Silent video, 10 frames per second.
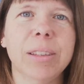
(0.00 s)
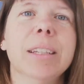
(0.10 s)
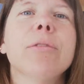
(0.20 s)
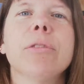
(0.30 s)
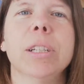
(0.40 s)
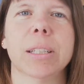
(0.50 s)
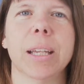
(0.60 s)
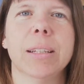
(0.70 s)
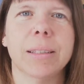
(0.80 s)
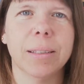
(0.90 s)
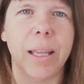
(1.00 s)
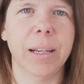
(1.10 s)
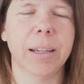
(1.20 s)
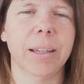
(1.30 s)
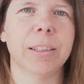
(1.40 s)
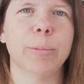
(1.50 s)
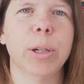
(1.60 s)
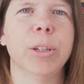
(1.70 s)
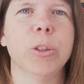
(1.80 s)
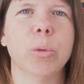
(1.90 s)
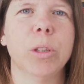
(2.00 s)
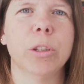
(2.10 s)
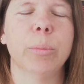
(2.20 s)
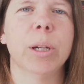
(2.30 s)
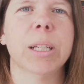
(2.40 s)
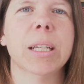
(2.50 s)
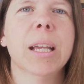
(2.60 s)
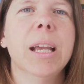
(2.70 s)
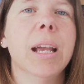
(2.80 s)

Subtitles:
different kinesthetic experience with your body.